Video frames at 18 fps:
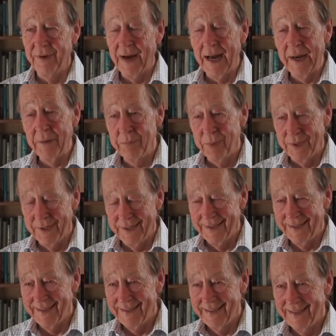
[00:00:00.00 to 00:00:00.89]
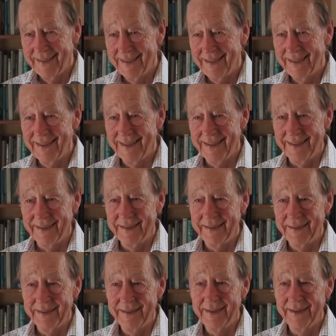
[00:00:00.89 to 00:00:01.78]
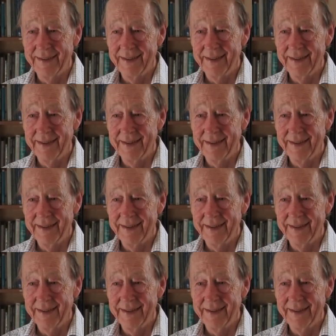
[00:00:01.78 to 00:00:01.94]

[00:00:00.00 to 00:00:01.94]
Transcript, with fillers: vibrant, uh,